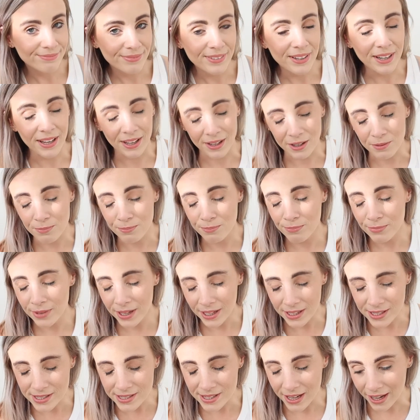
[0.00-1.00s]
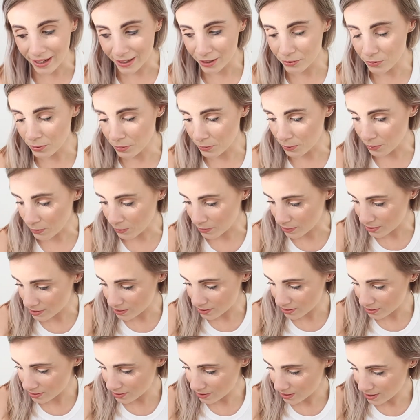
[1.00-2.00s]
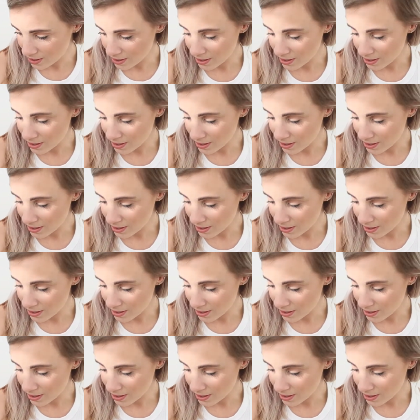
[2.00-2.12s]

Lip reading: like exactly what we wanted.